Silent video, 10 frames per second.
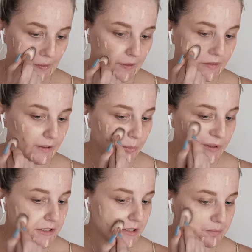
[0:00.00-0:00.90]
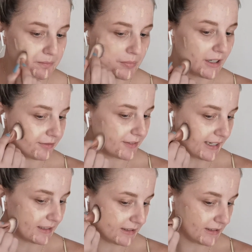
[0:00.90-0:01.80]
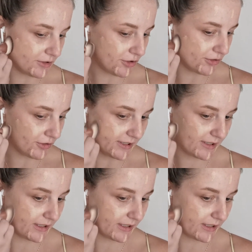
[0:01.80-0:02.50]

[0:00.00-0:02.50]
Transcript: And then we just buff that into the